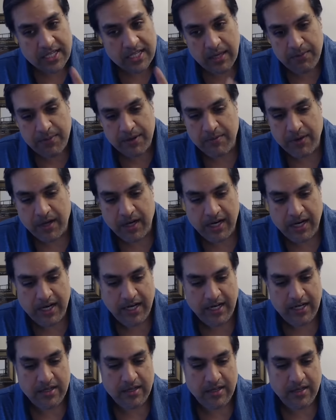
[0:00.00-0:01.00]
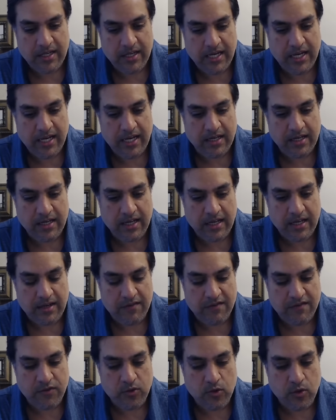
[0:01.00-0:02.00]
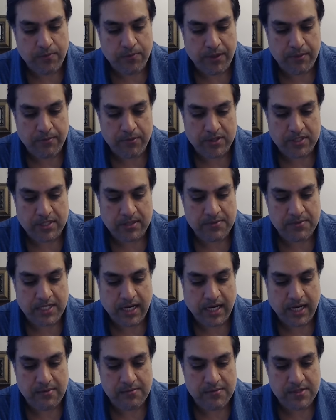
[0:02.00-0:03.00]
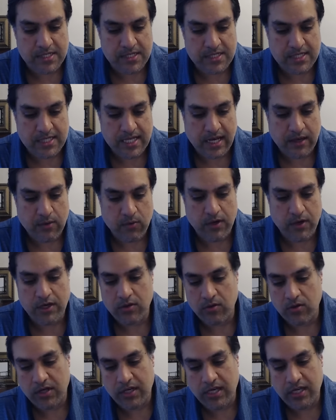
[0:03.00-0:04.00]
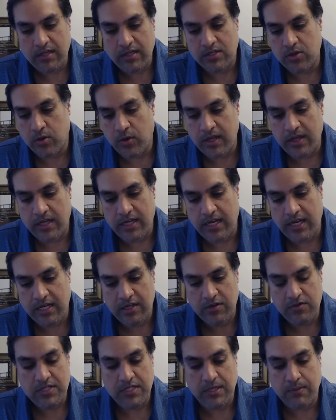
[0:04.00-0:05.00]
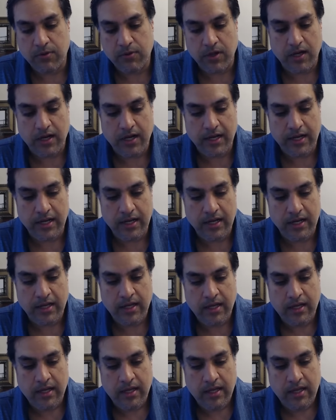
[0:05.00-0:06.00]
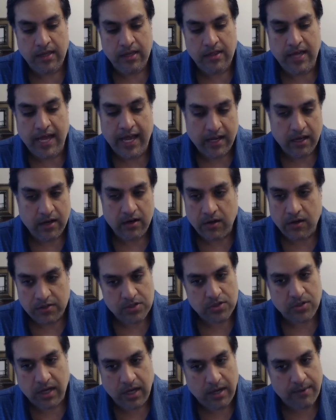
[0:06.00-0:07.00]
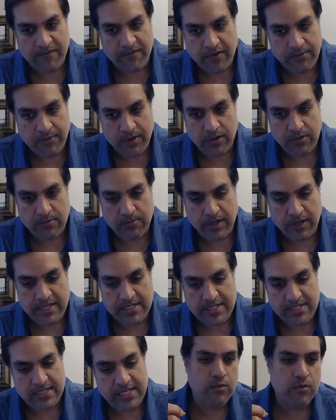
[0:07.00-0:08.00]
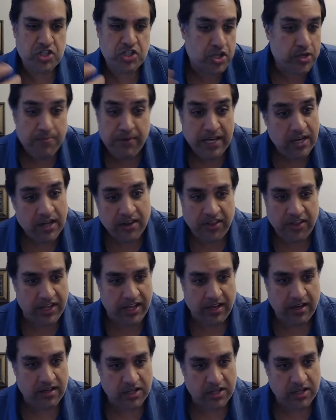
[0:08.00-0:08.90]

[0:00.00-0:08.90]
to keep in mind that can fool people sometimes is that when you look in the toilet and you see blood, that could also come from other places, which could be nothing.